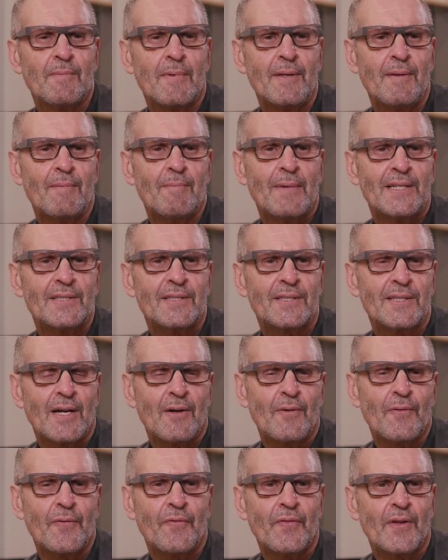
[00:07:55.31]
to my,
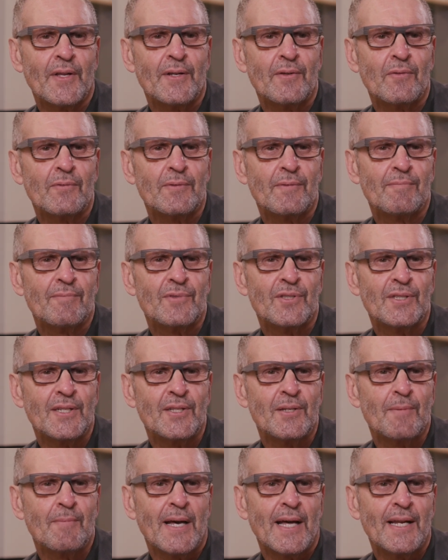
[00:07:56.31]
myself and
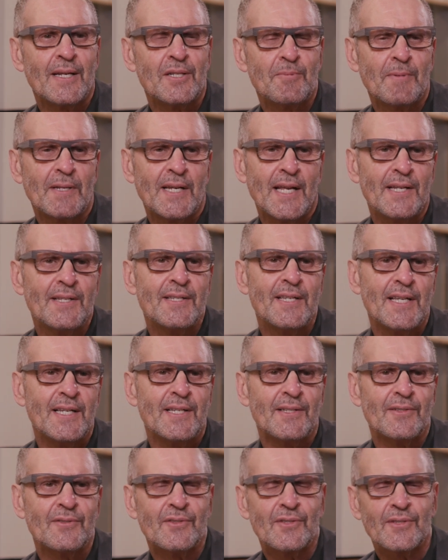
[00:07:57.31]
senior management and
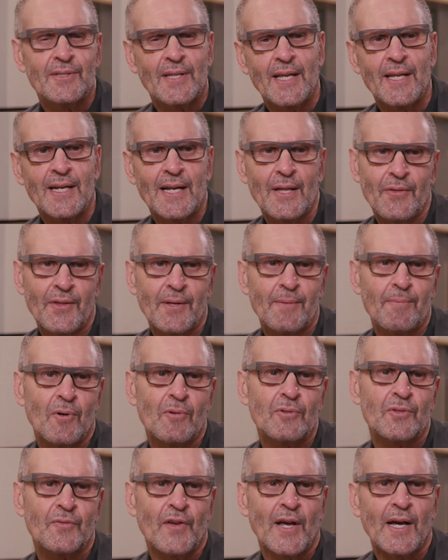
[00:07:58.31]
deans, and I
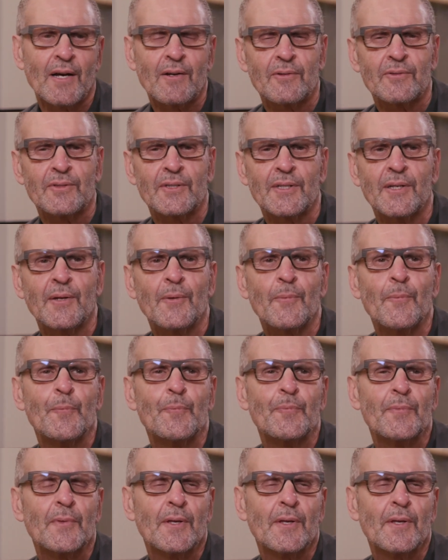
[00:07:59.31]
think most faculty,